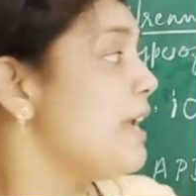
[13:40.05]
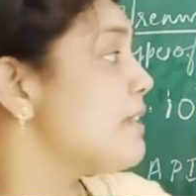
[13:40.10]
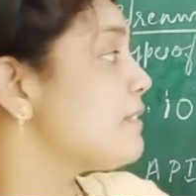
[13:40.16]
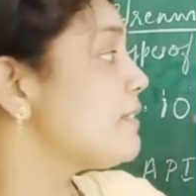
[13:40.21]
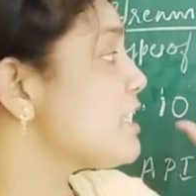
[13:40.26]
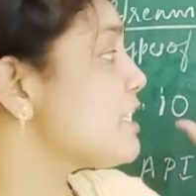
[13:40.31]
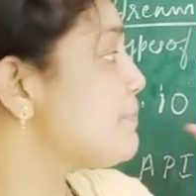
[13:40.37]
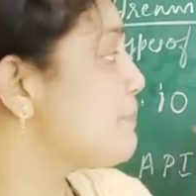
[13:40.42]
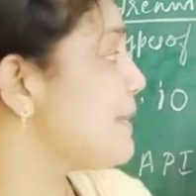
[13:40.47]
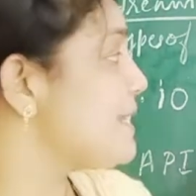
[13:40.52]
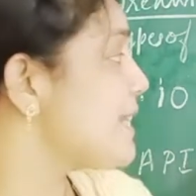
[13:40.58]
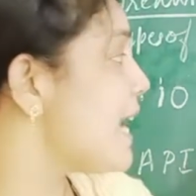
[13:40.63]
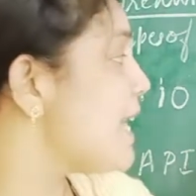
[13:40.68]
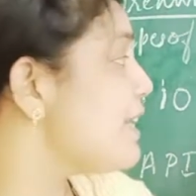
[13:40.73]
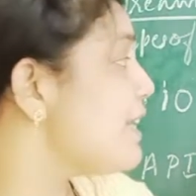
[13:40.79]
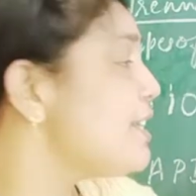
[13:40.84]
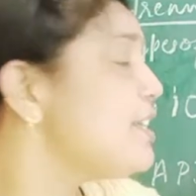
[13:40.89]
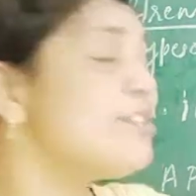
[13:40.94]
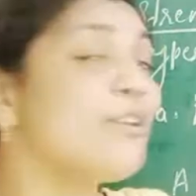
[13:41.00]
The
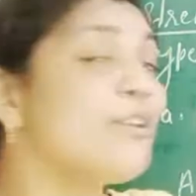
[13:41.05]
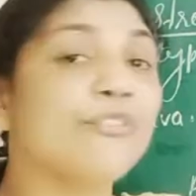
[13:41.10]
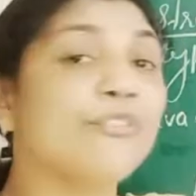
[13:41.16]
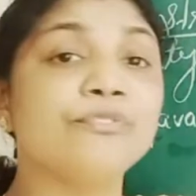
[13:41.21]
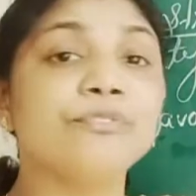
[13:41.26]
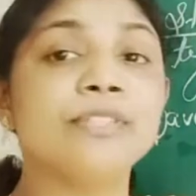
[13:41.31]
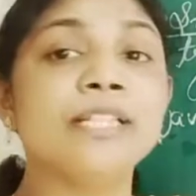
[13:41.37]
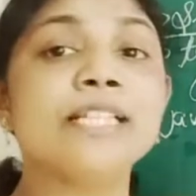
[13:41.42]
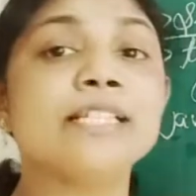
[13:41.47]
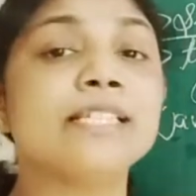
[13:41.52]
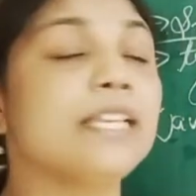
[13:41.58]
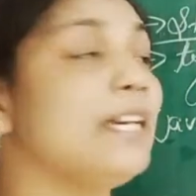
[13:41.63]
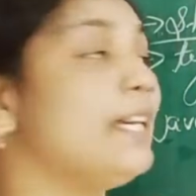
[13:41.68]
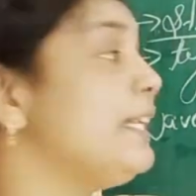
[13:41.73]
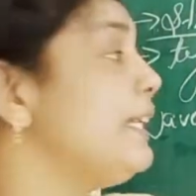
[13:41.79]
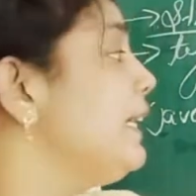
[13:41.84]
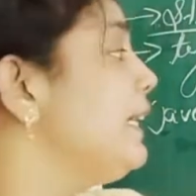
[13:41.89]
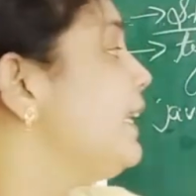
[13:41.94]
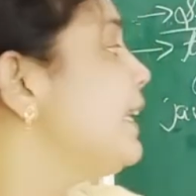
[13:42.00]
speciality of this
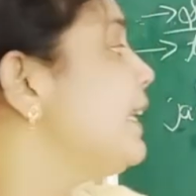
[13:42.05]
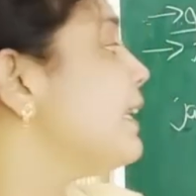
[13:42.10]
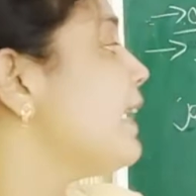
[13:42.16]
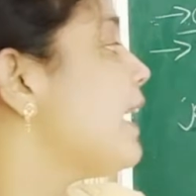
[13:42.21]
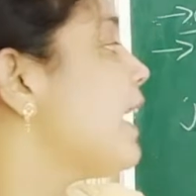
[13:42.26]
reading